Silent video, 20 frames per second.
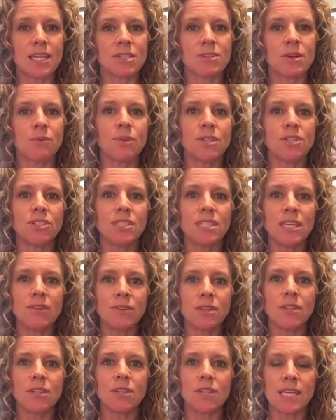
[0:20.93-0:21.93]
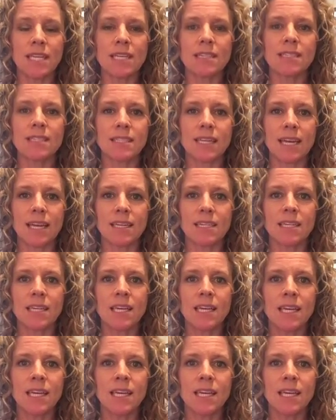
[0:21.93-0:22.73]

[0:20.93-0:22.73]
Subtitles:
So I want to just give you a little insight